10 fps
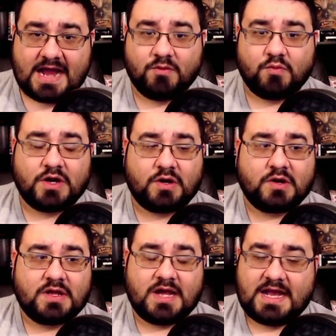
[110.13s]
will
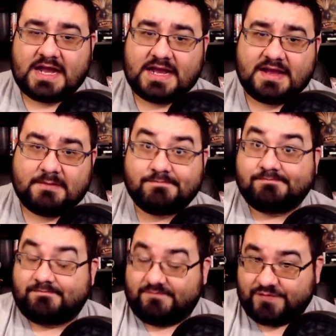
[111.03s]

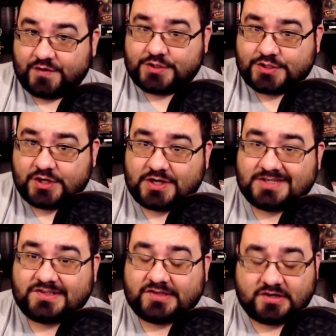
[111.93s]
for sure
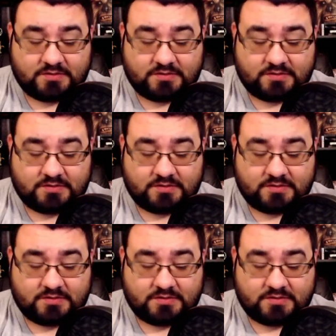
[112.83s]
consider